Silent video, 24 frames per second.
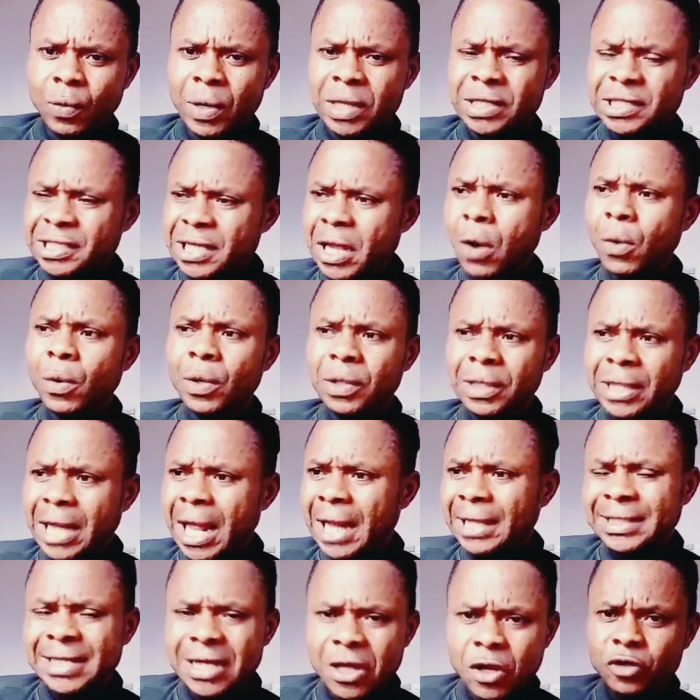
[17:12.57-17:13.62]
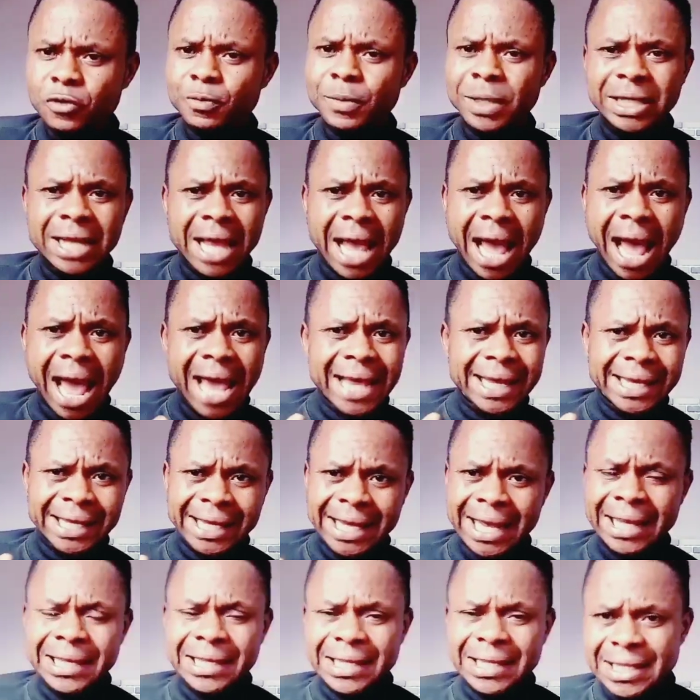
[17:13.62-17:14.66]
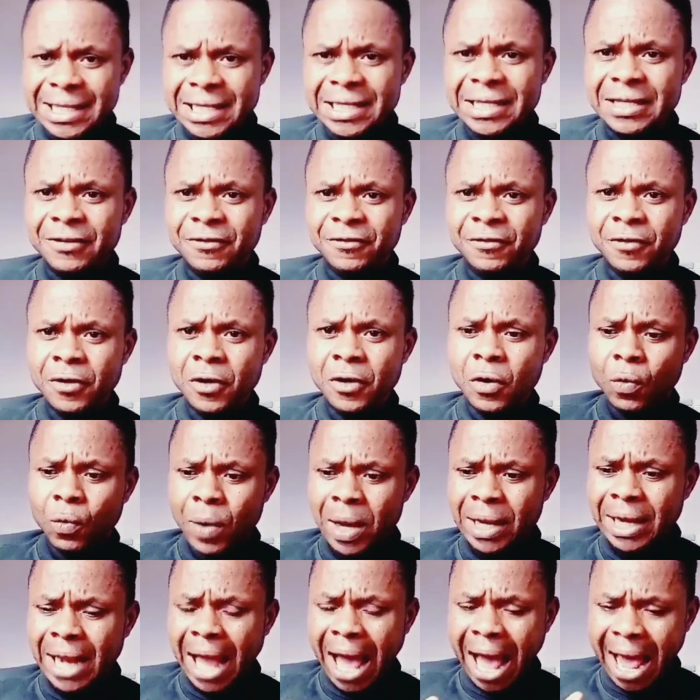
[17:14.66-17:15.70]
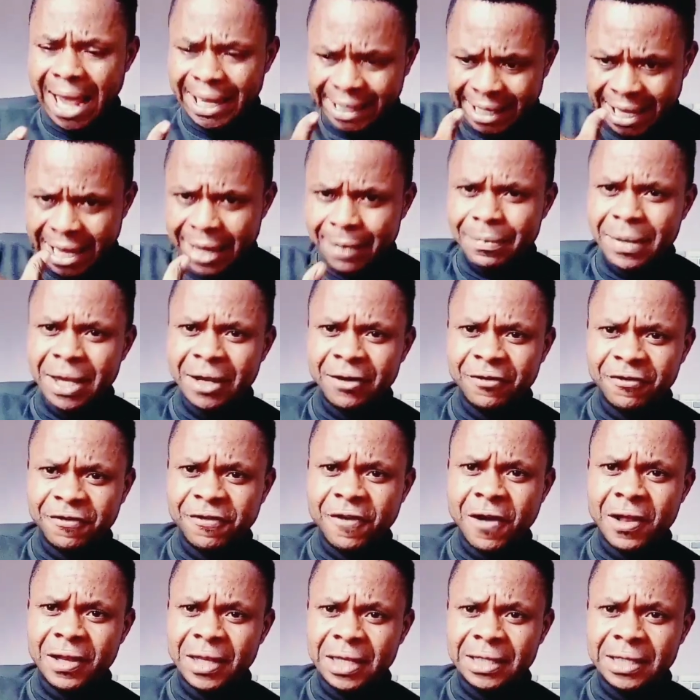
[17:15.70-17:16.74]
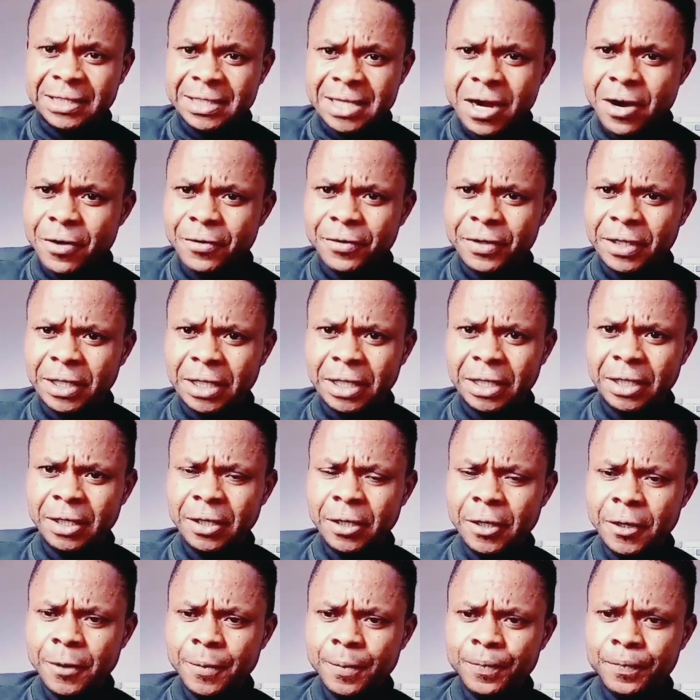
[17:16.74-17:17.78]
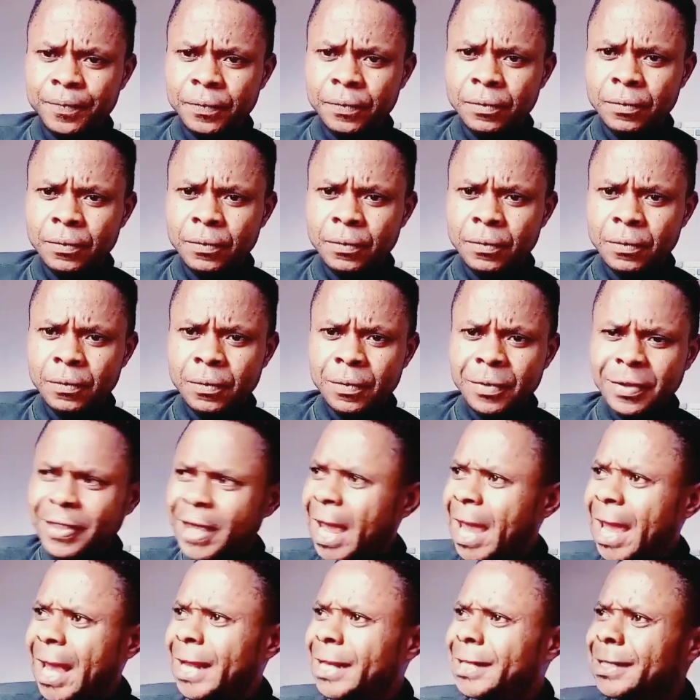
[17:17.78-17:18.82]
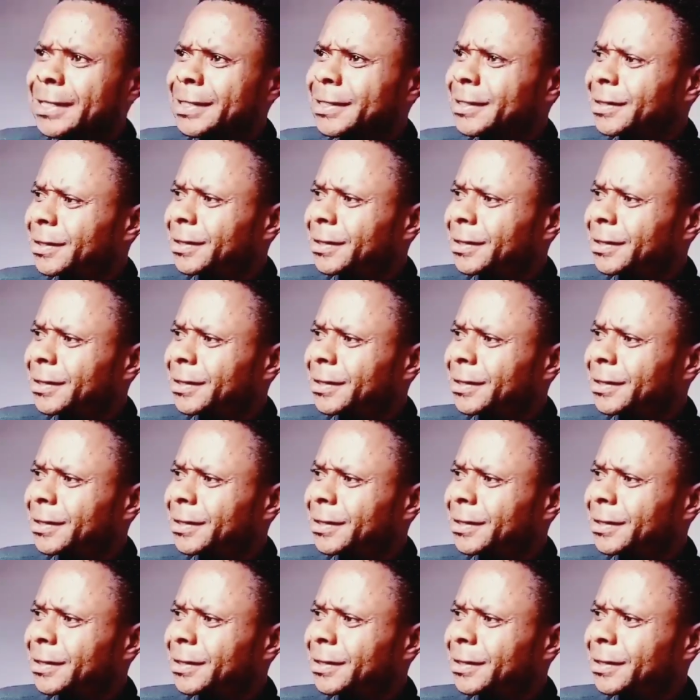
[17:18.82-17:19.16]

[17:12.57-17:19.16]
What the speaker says: When someone now tells me that I can't leave when I came in voluntarily, then